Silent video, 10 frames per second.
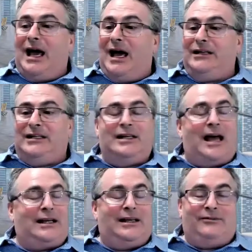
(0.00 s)
I did
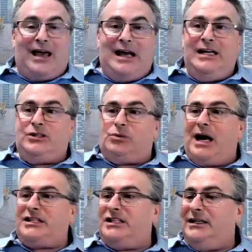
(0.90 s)
not give any
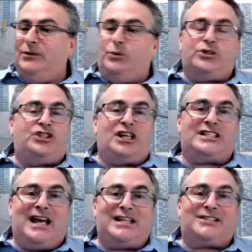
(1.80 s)
direction. It was just
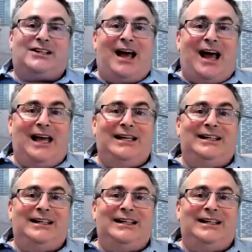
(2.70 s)
that slide.